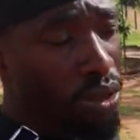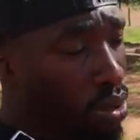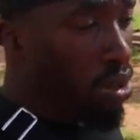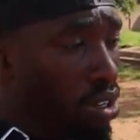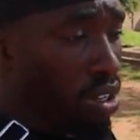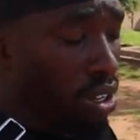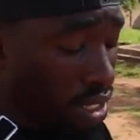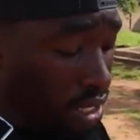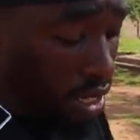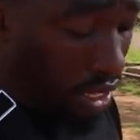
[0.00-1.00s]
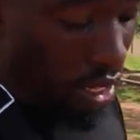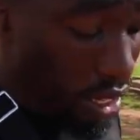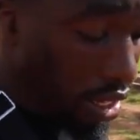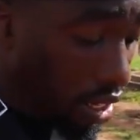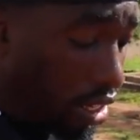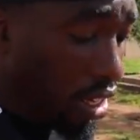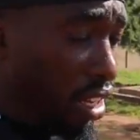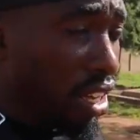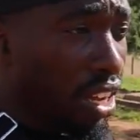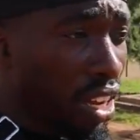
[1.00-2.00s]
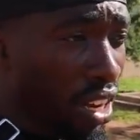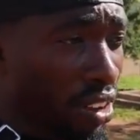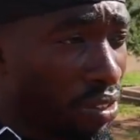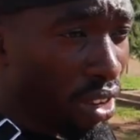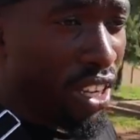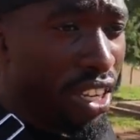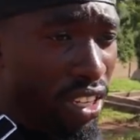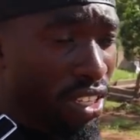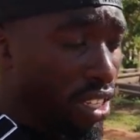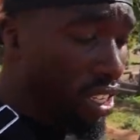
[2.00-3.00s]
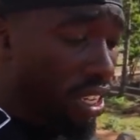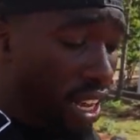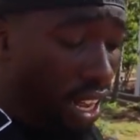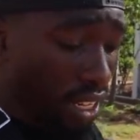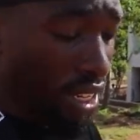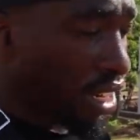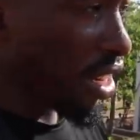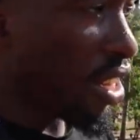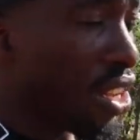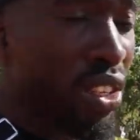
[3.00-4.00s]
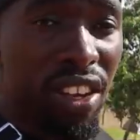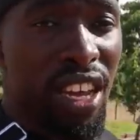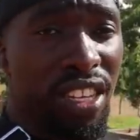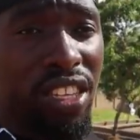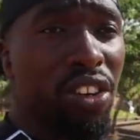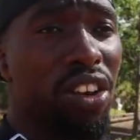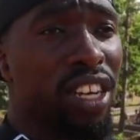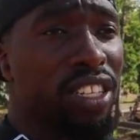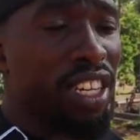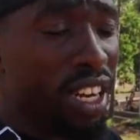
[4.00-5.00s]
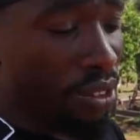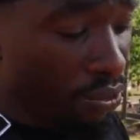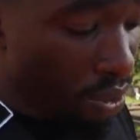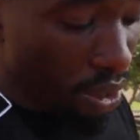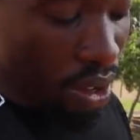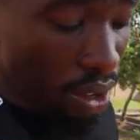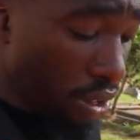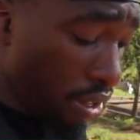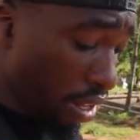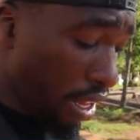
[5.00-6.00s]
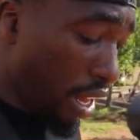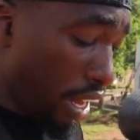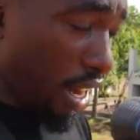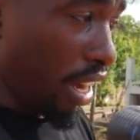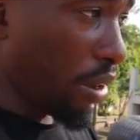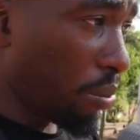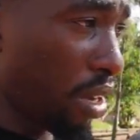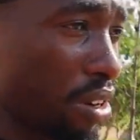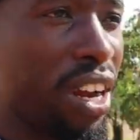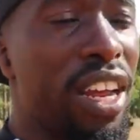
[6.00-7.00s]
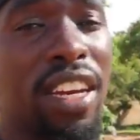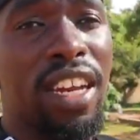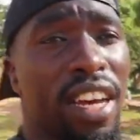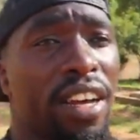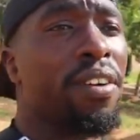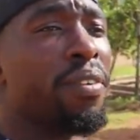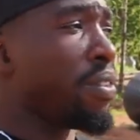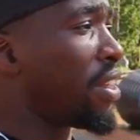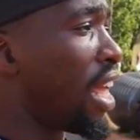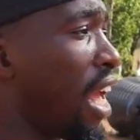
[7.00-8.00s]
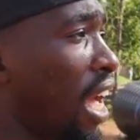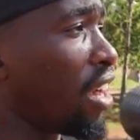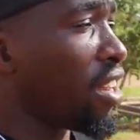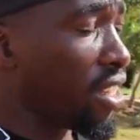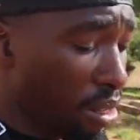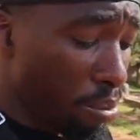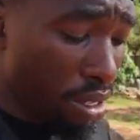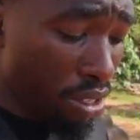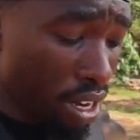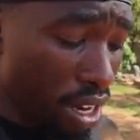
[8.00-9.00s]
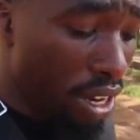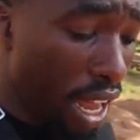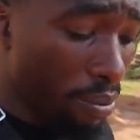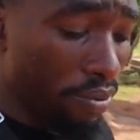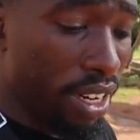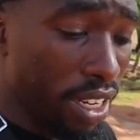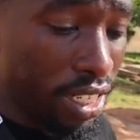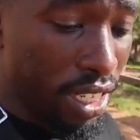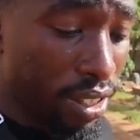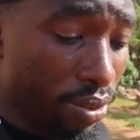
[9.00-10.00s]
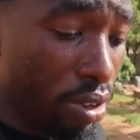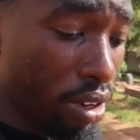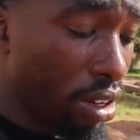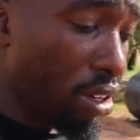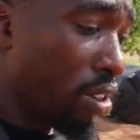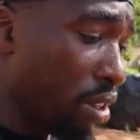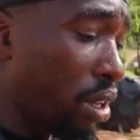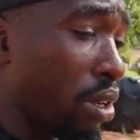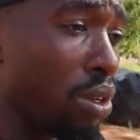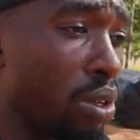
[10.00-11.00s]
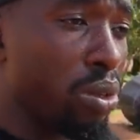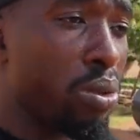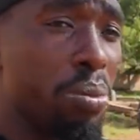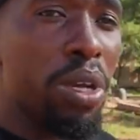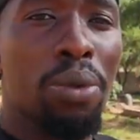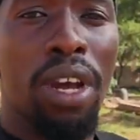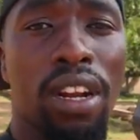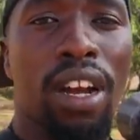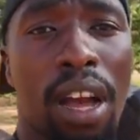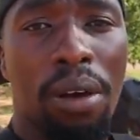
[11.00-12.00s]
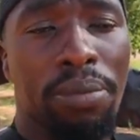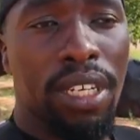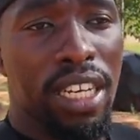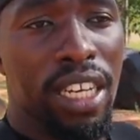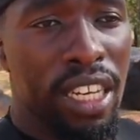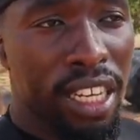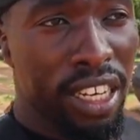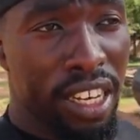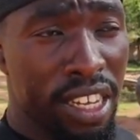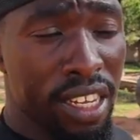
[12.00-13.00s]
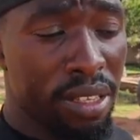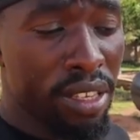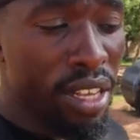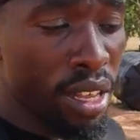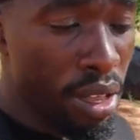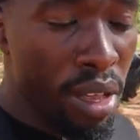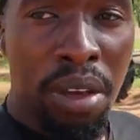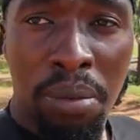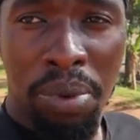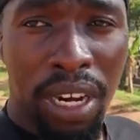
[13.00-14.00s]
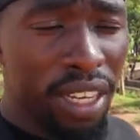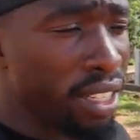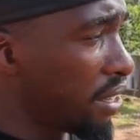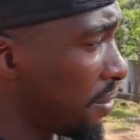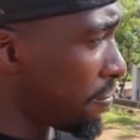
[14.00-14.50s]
to reach the level he is at. So guys, you're gonna check it up for Iam Marwa, and uh, I'm gonna say personally I'm very grateful to be welcomed in his place.